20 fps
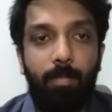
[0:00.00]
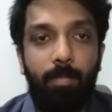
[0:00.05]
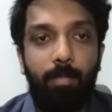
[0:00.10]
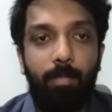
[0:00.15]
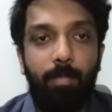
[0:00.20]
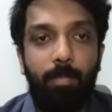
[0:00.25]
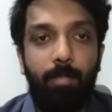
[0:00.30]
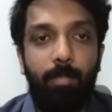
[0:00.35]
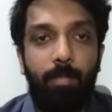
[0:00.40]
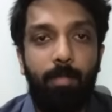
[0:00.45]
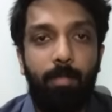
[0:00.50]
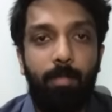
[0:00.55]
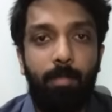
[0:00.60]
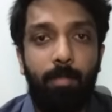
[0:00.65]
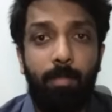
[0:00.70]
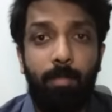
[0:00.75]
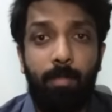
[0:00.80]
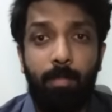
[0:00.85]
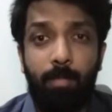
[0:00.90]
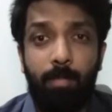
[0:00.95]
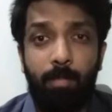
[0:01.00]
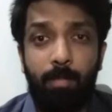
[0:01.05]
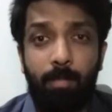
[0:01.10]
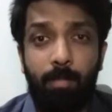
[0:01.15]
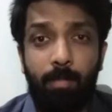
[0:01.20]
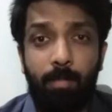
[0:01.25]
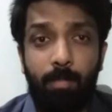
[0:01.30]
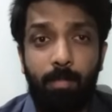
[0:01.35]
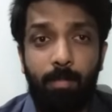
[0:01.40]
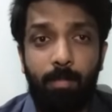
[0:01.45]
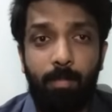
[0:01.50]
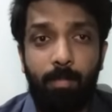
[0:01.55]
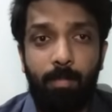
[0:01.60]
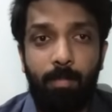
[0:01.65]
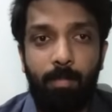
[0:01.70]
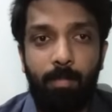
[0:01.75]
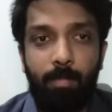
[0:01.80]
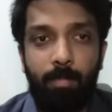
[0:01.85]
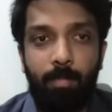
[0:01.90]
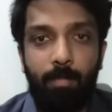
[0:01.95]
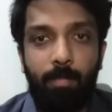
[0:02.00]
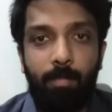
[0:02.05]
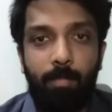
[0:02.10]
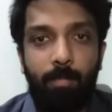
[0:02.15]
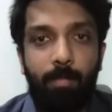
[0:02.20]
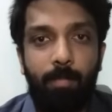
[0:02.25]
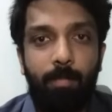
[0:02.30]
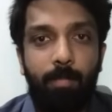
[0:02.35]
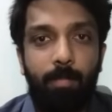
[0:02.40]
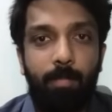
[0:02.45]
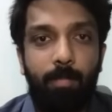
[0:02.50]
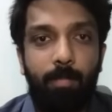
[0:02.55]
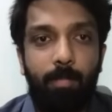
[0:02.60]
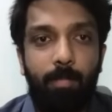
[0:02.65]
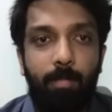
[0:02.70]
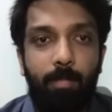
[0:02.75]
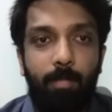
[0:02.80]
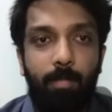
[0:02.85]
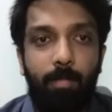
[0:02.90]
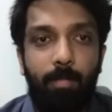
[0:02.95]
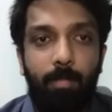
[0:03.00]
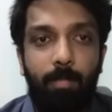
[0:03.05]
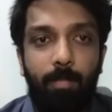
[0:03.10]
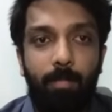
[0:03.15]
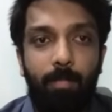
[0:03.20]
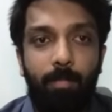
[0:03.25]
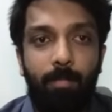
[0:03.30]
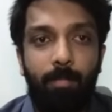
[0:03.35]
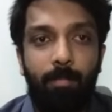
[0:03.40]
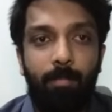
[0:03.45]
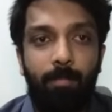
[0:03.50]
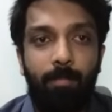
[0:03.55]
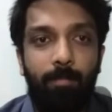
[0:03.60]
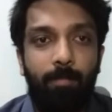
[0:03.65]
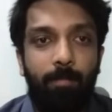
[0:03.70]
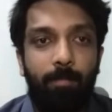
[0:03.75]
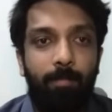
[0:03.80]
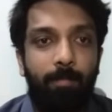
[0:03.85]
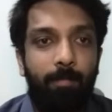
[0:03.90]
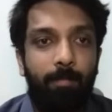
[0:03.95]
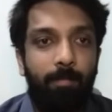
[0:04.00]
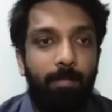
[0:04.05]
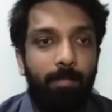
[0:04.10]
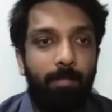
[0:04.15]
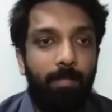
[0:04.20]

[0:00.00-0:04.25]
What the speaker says: (silent)